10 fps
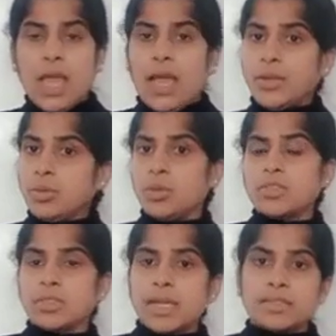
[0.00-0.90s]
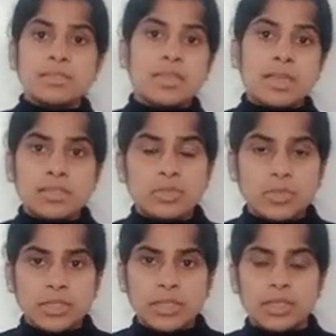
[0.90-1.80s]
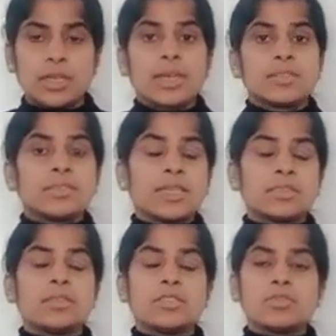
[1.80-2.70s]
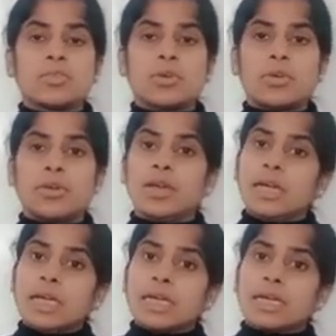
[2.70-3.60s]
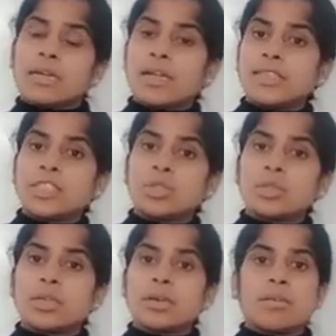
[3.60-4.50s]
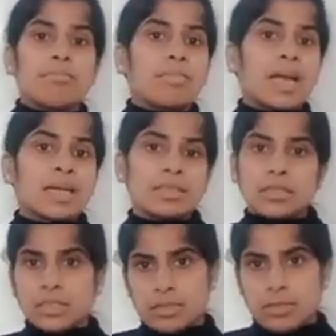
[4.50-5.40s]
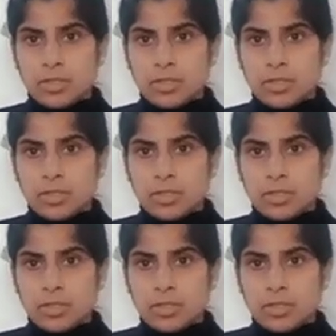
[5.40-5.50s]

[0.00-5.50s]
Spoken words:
And you know that this electricity that does work related to the magnetism